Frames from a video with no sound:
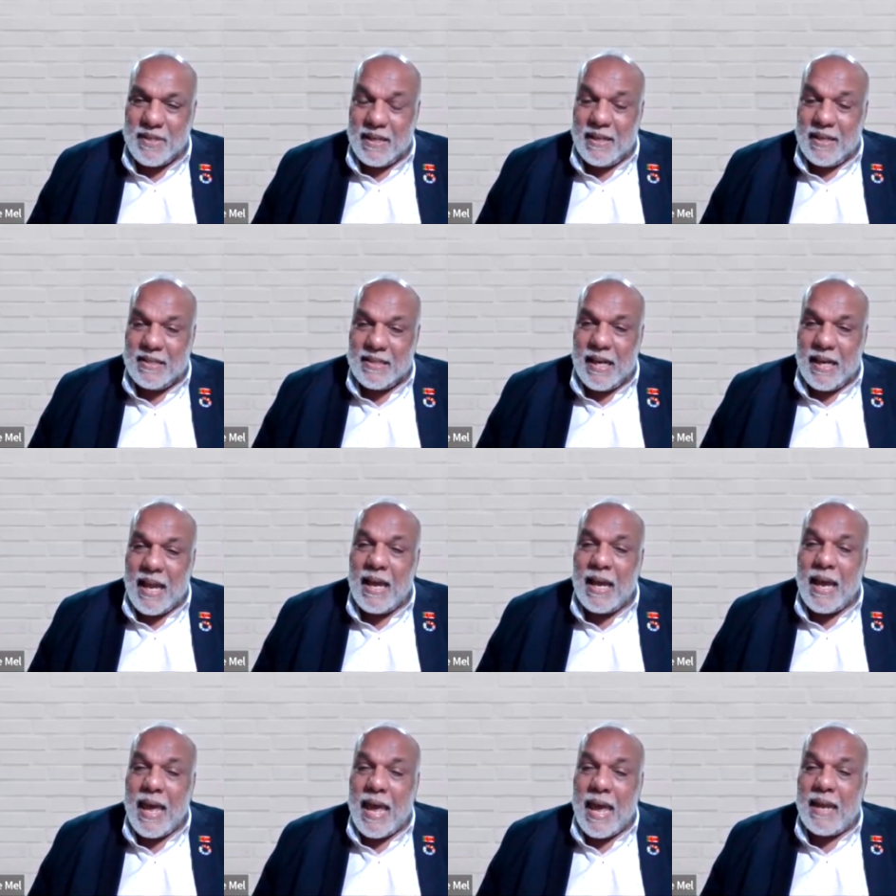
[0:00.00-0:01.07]
Sri
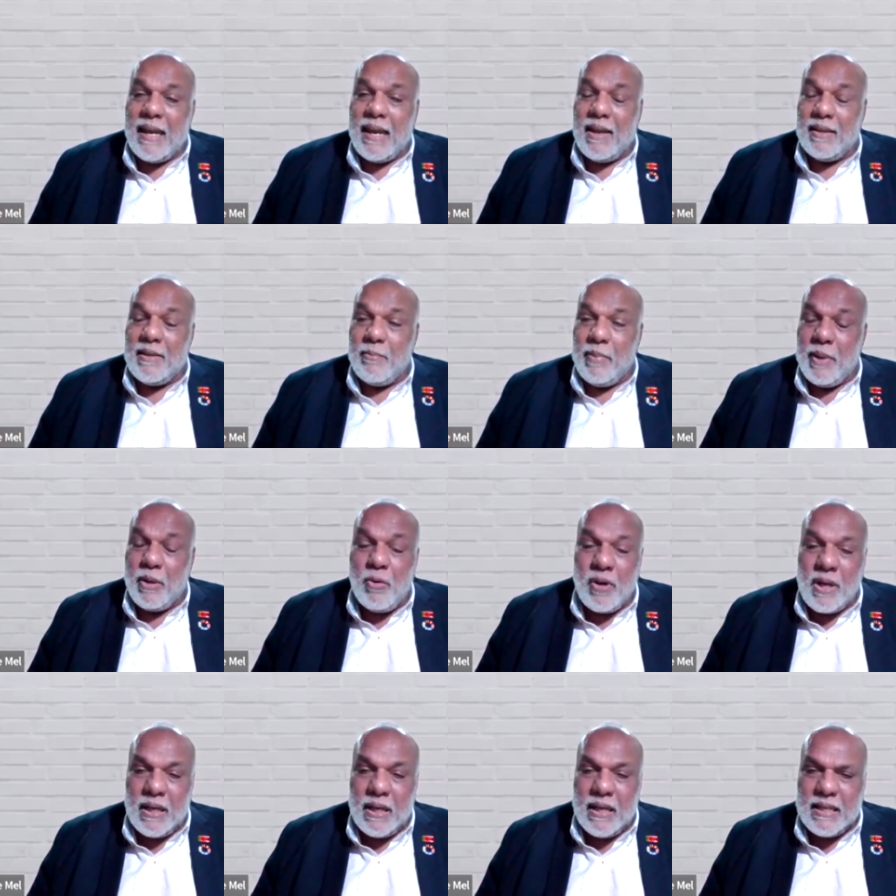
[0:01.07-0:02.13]
Lanka. And the
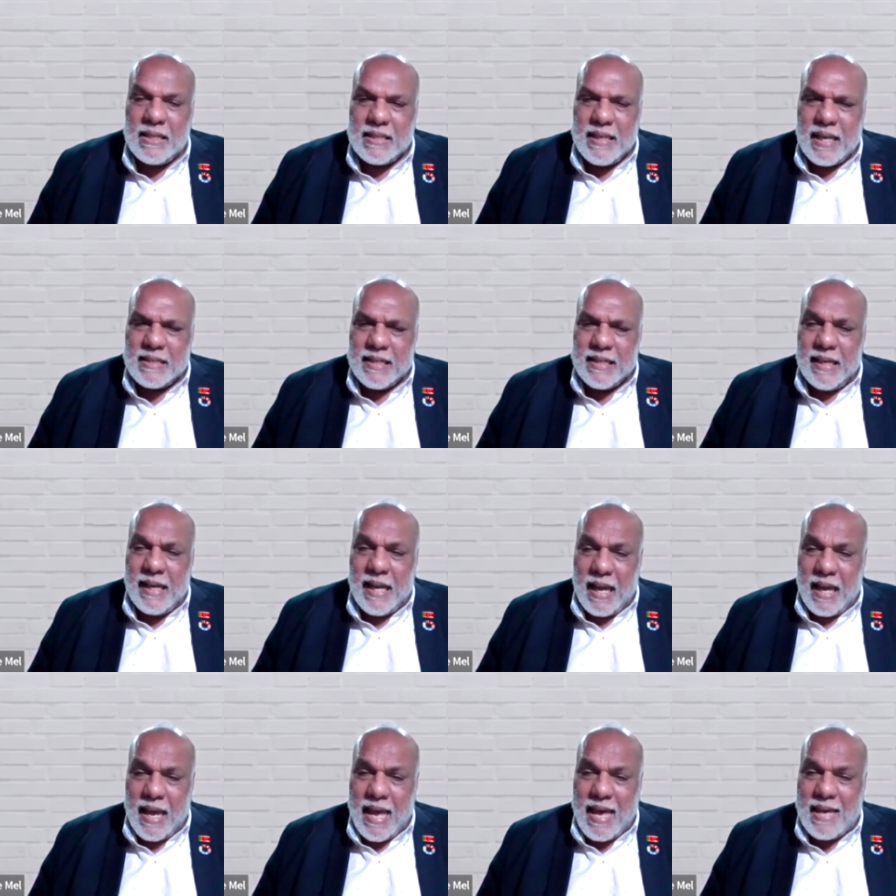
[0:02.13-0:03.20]
beauty is that Sri
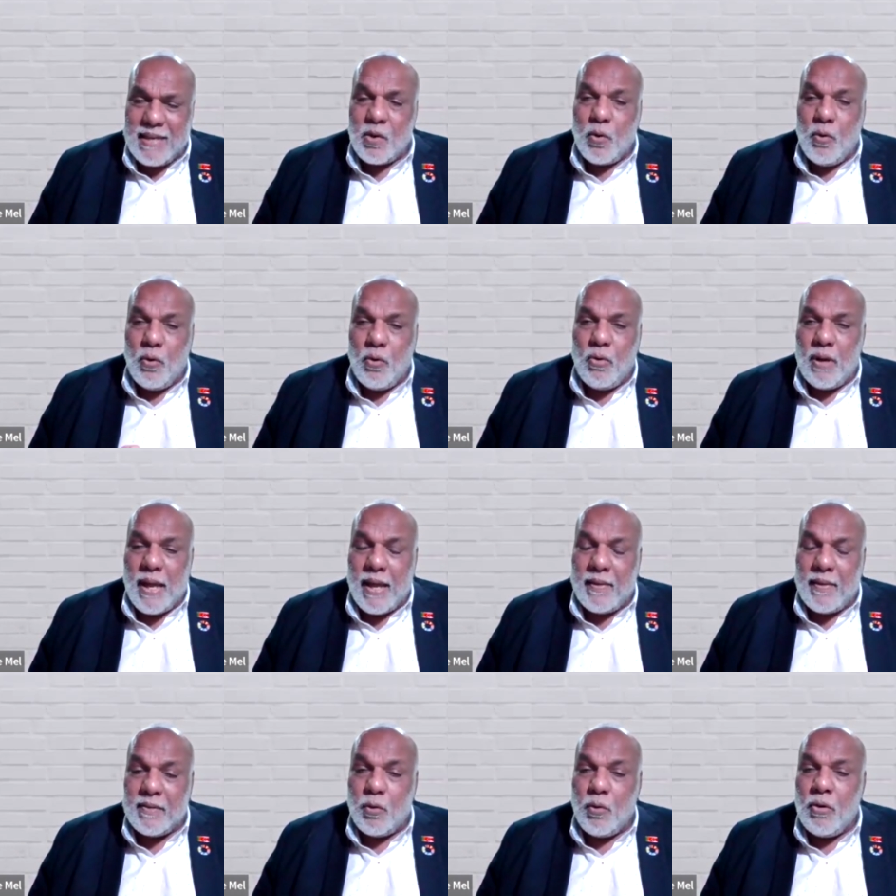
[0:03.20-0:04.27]
Lanka as a whole,
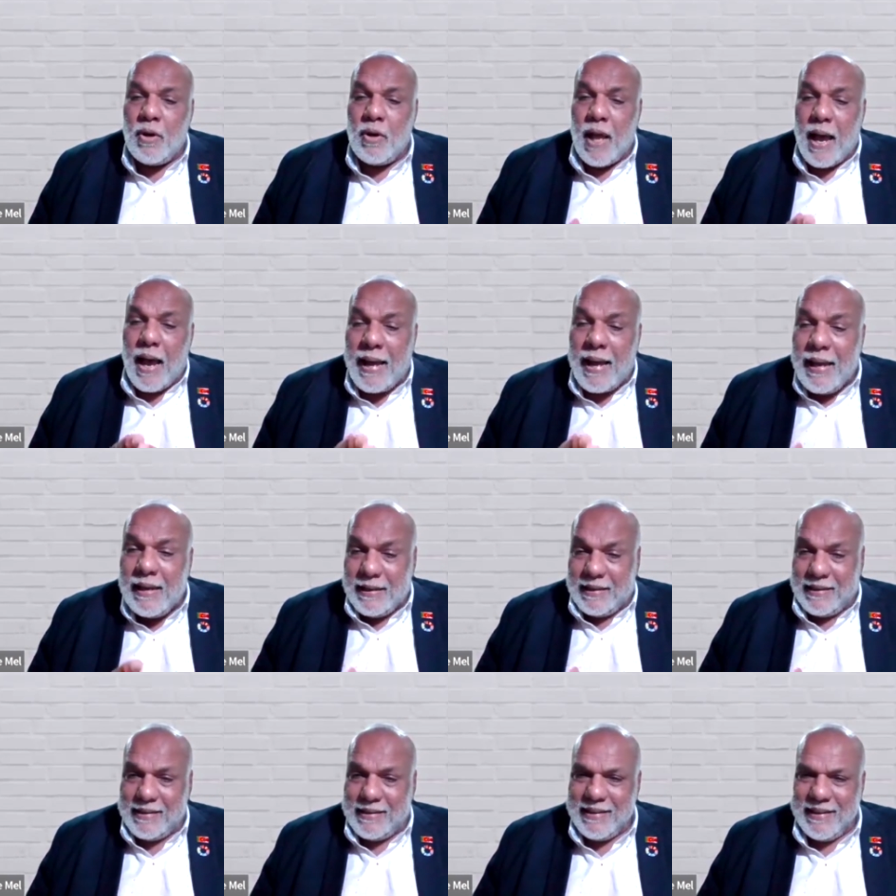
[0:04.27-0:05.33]
as the whole
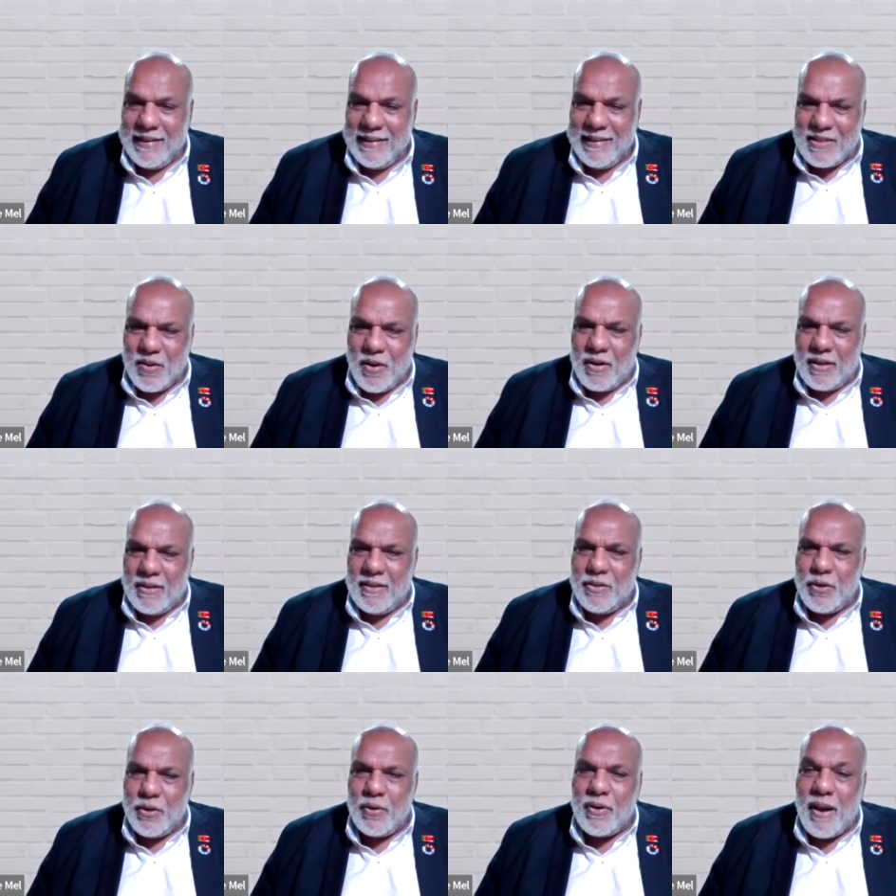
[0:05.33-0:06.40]
island, has got
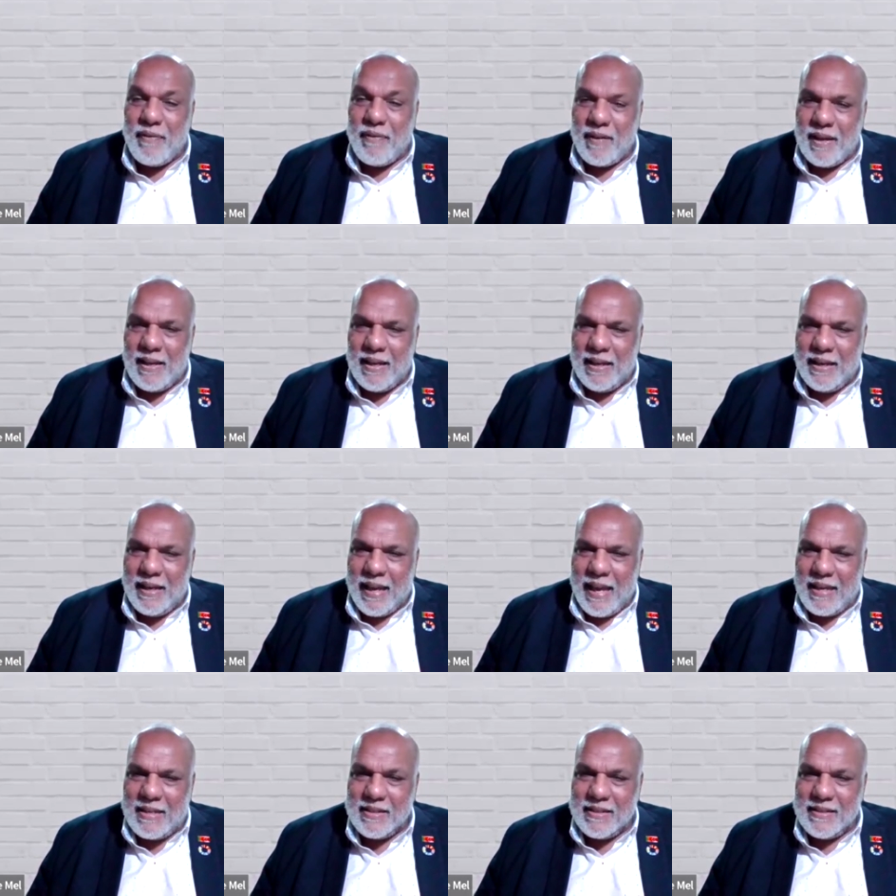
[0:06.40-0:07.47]
geographical
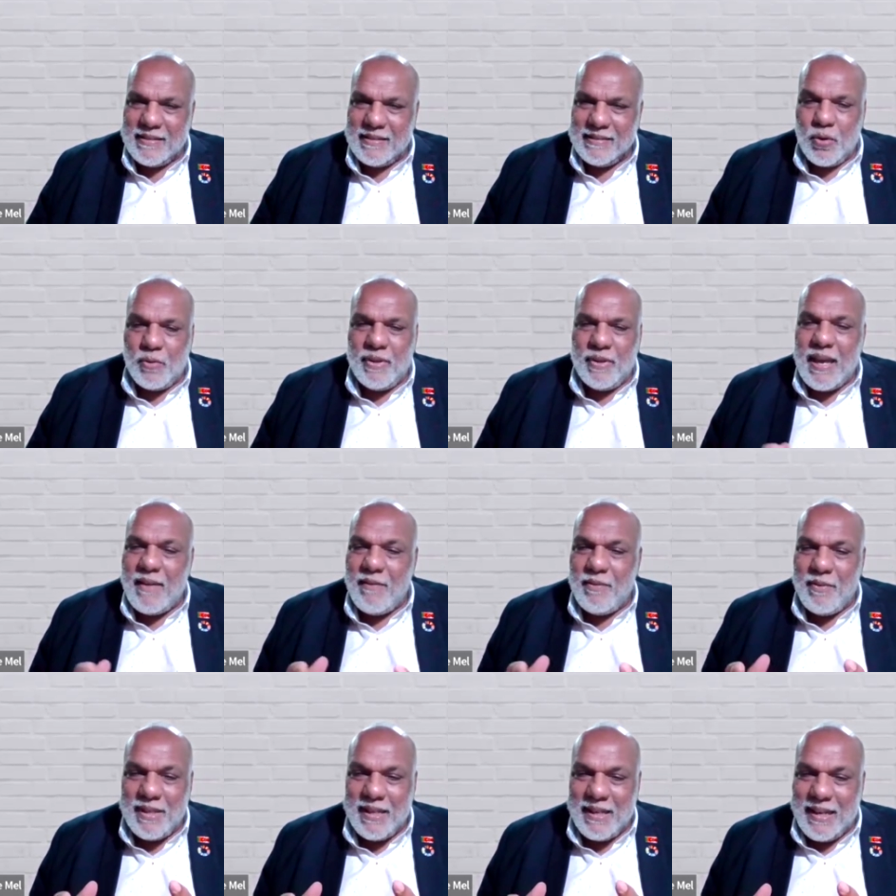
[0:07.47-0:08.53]
indication. So we
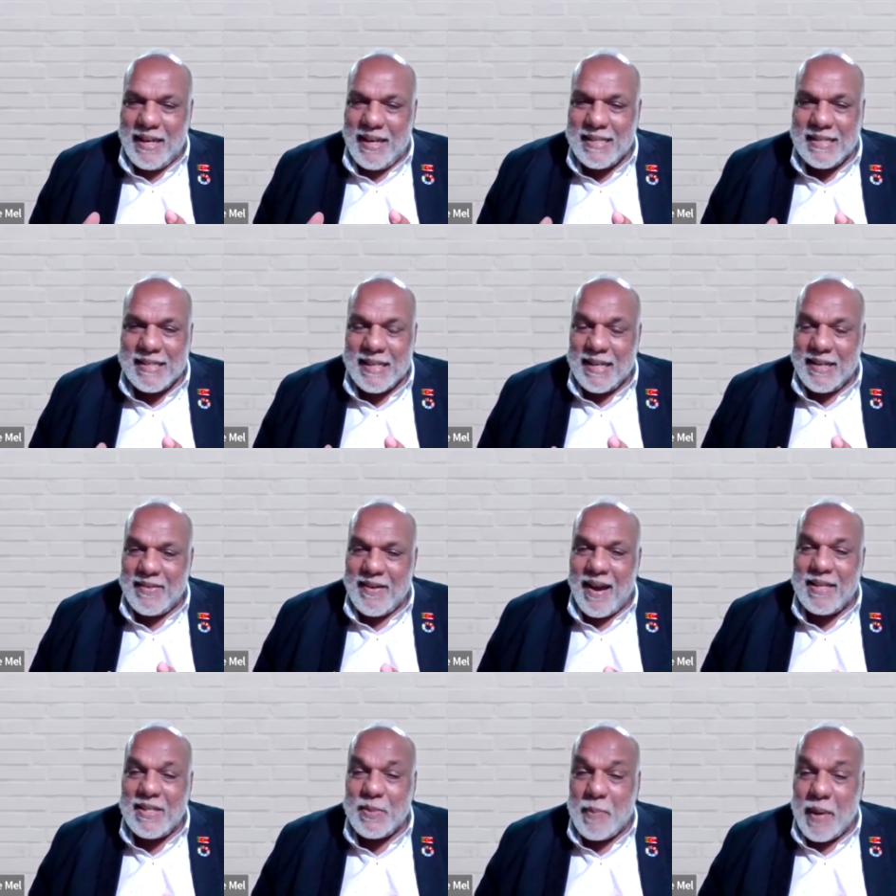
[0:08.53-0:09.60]
have the necessary
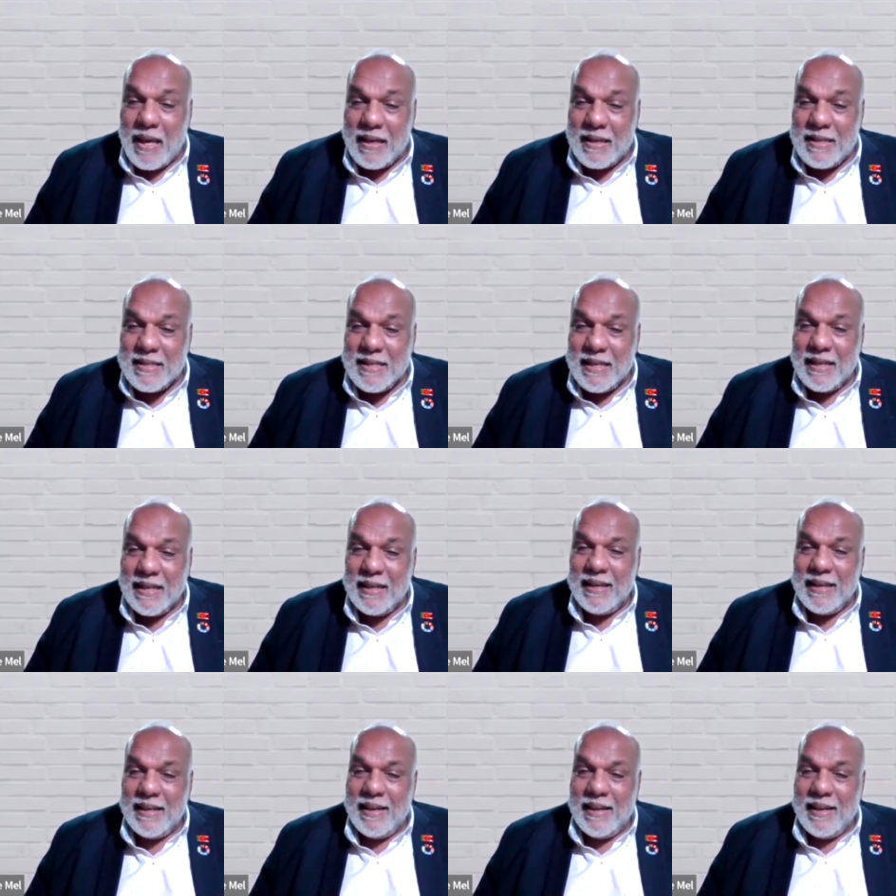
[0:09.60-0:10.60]
transparency.